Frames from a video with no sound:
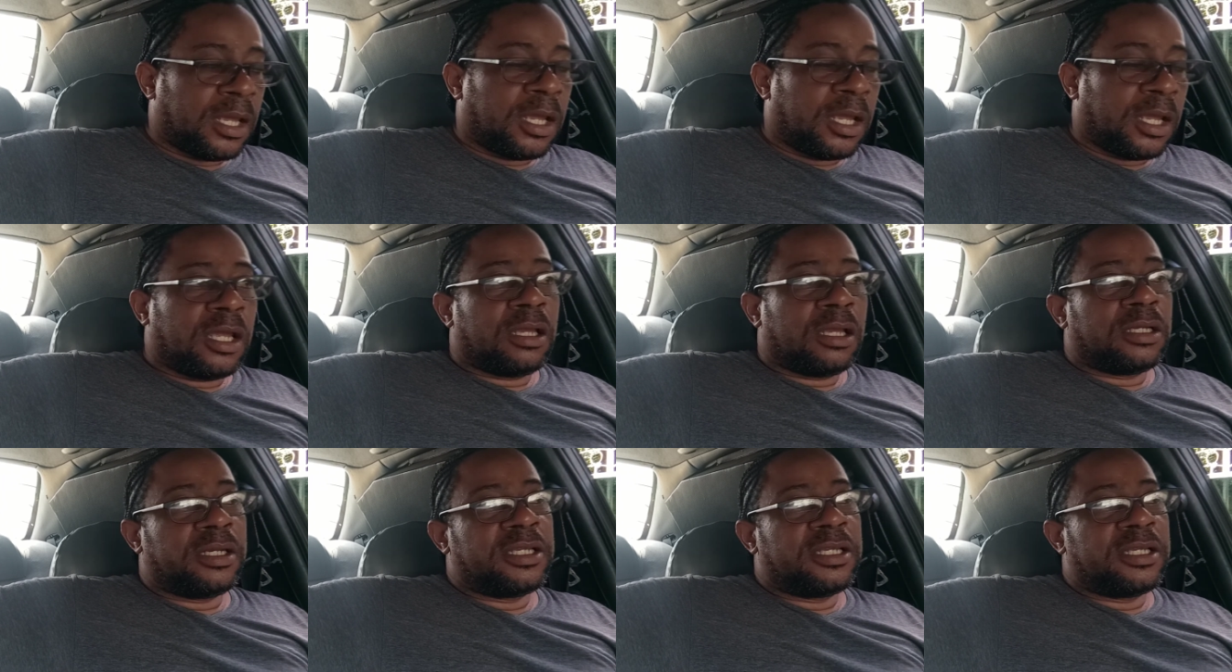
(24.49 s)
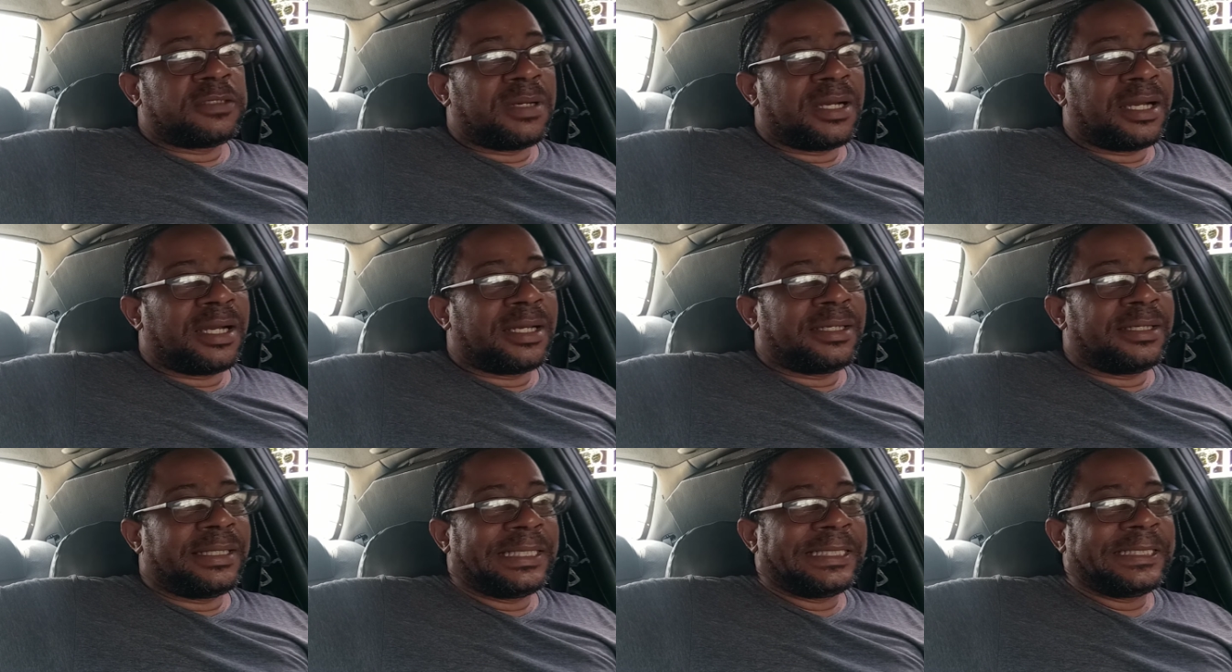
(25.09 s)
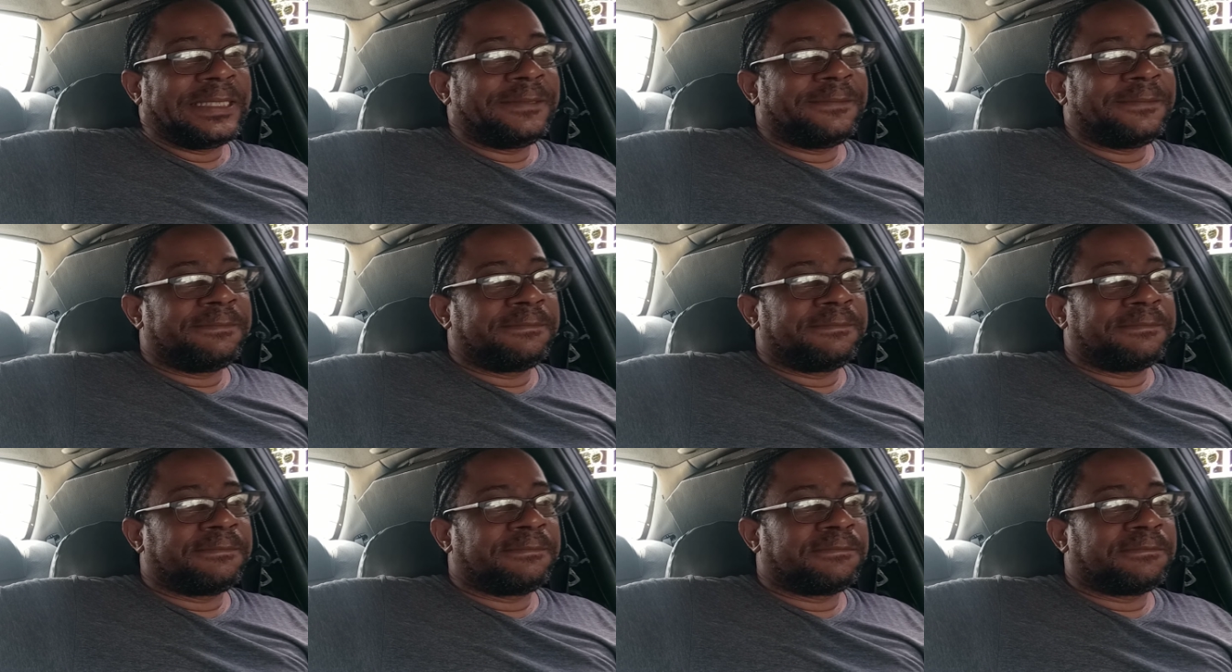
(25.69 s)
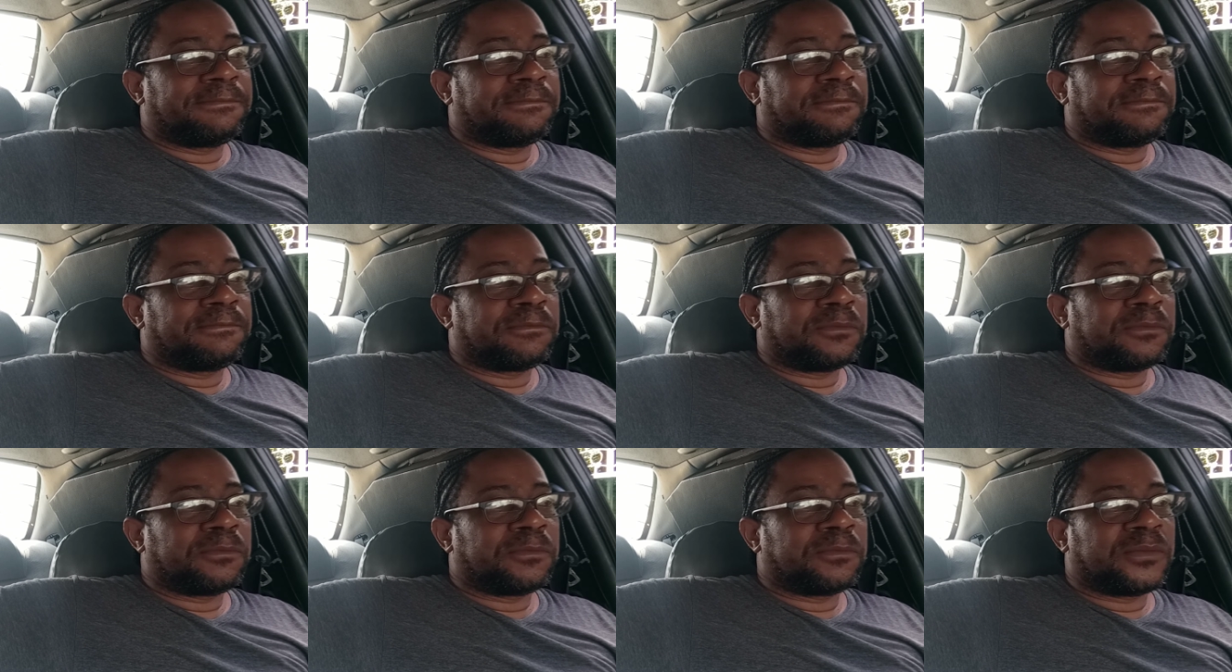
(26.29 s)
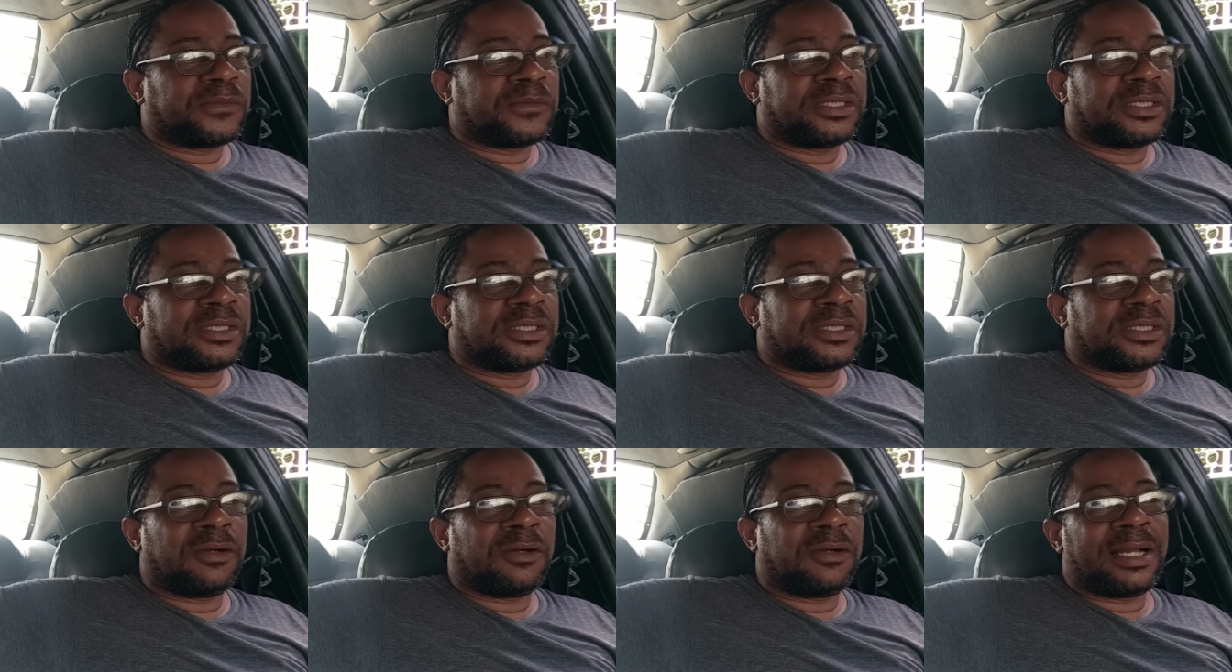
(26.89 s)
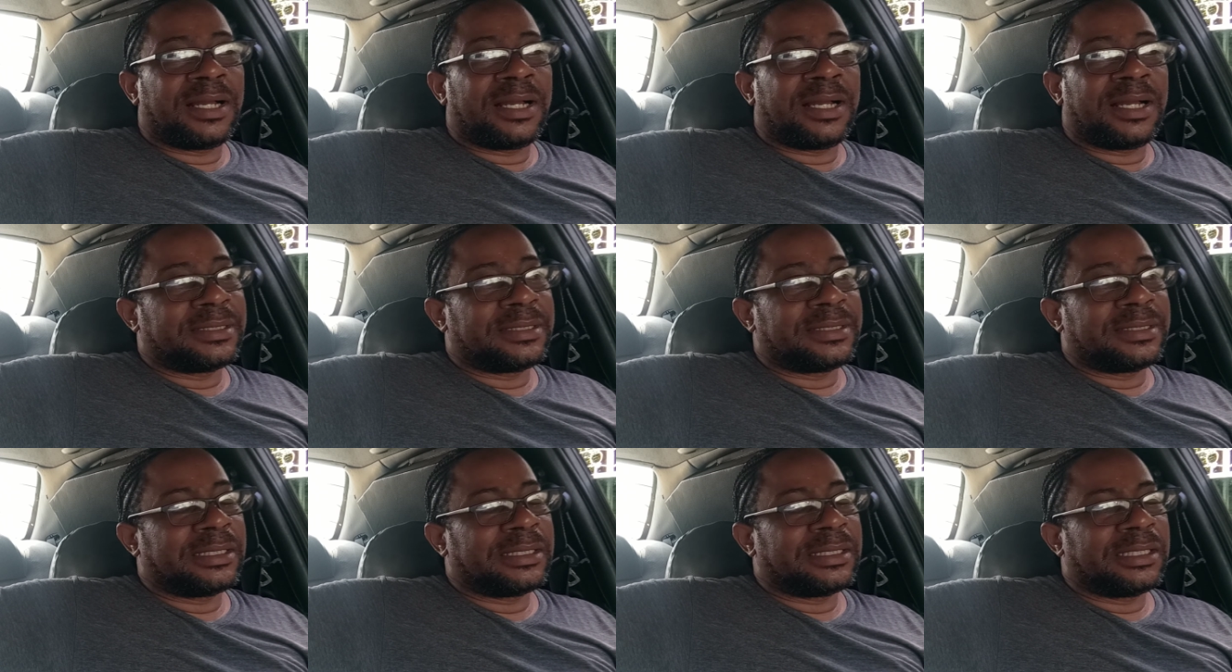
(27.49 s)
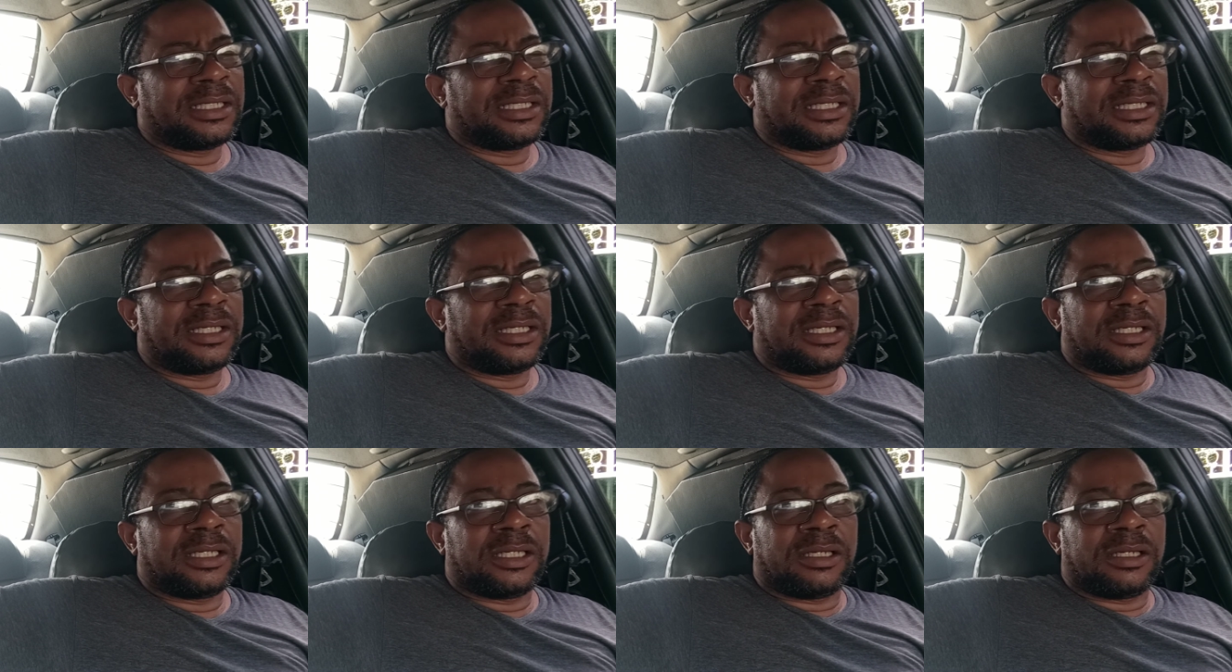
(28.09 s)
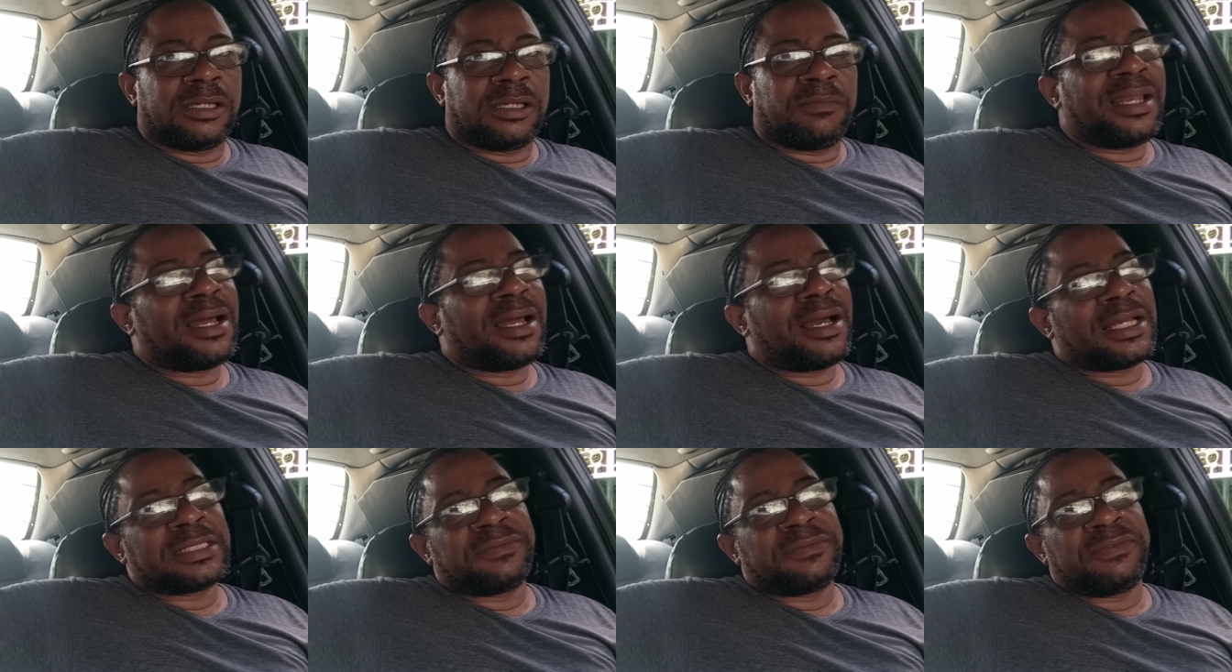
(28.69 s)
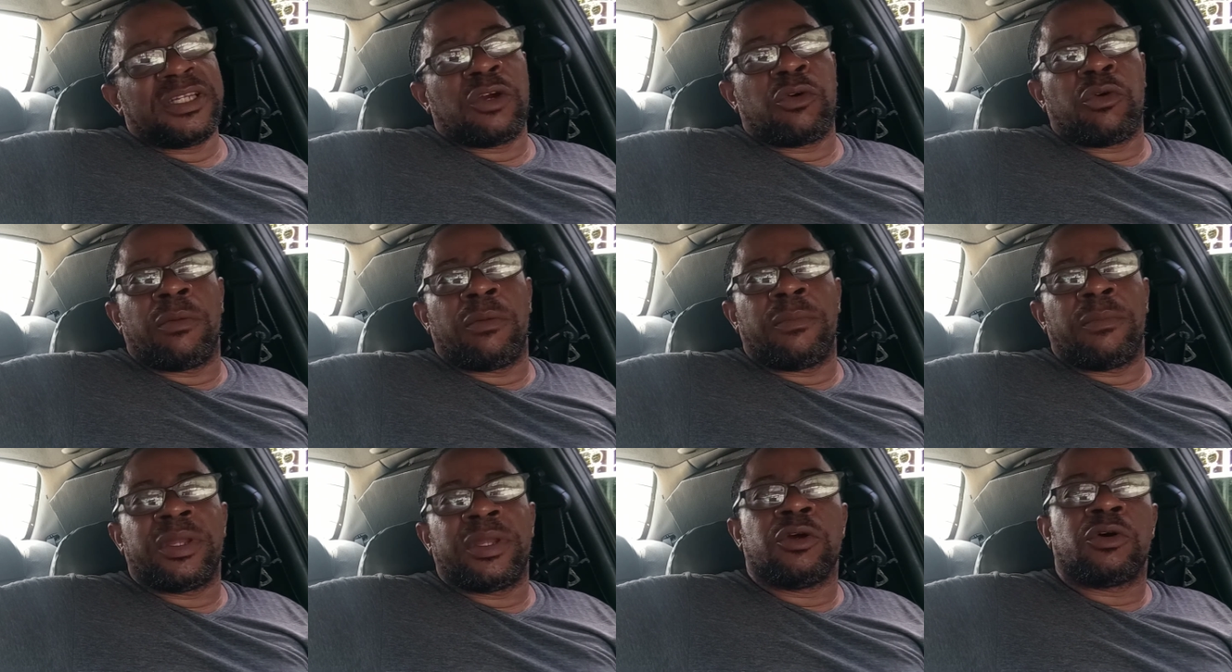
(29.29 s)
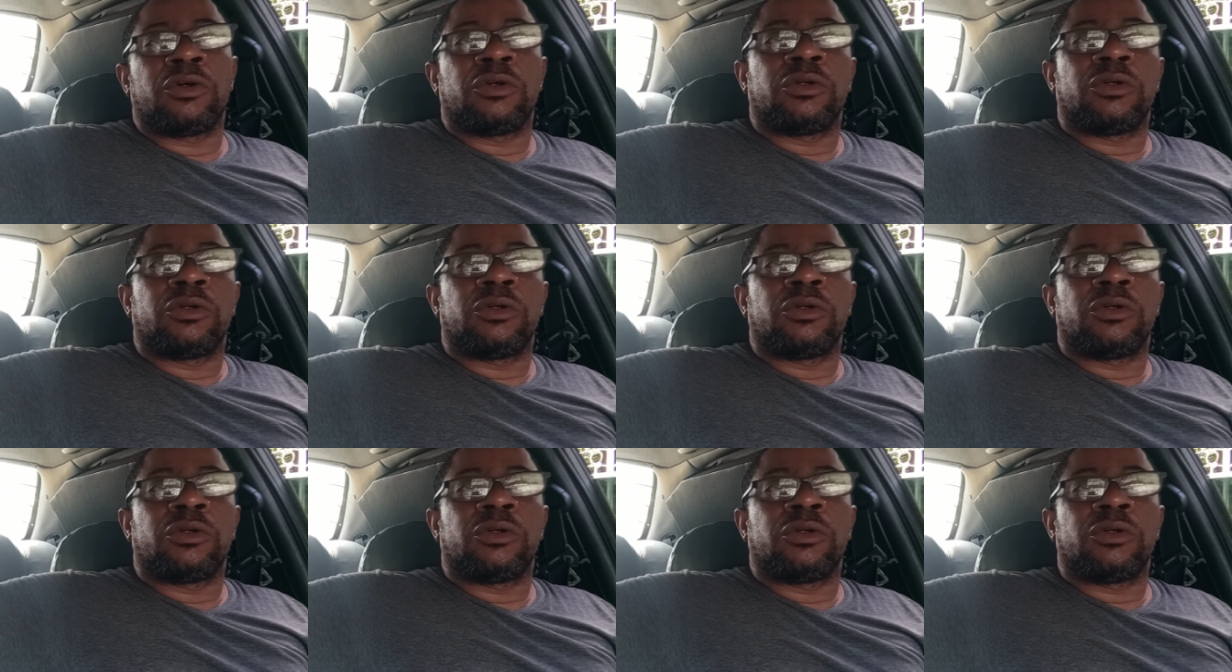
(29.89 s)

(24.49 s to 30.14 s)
This morning, you want to see my last video when I do?